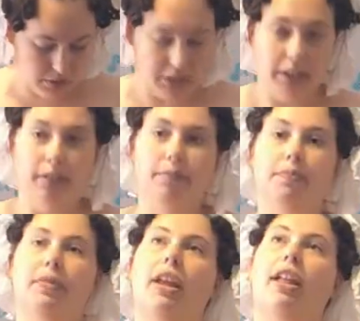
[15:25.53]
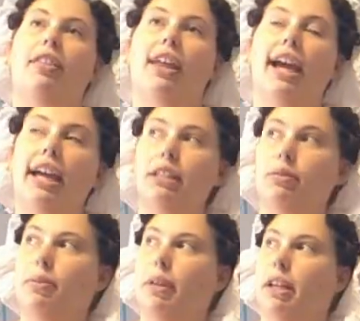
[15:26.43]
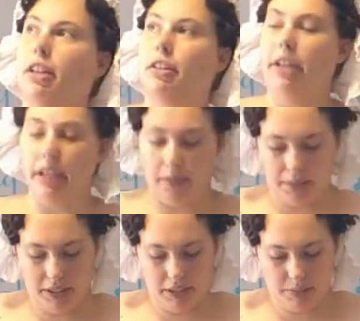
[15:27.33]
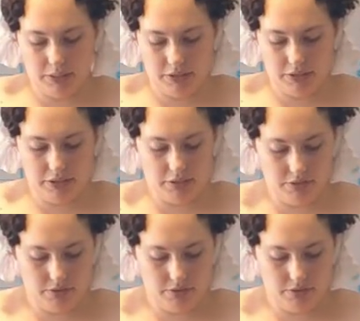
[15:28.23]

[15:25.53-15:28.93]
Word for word: are in here. That's where my other hairpins went to.